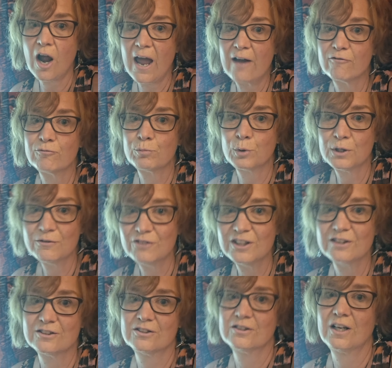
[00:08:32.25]
have
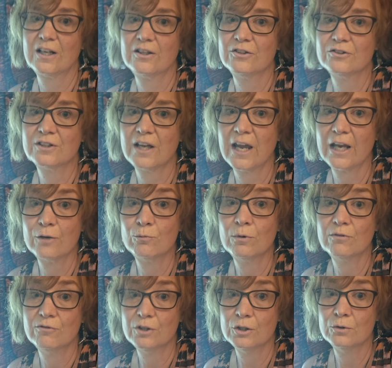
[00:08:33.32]
previous sales and
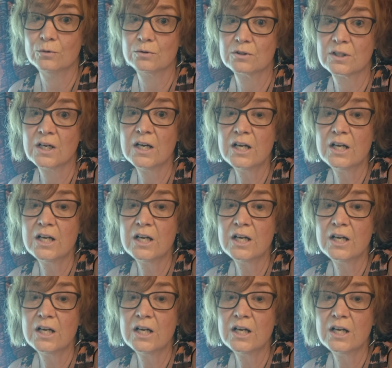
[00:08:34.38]
reviews.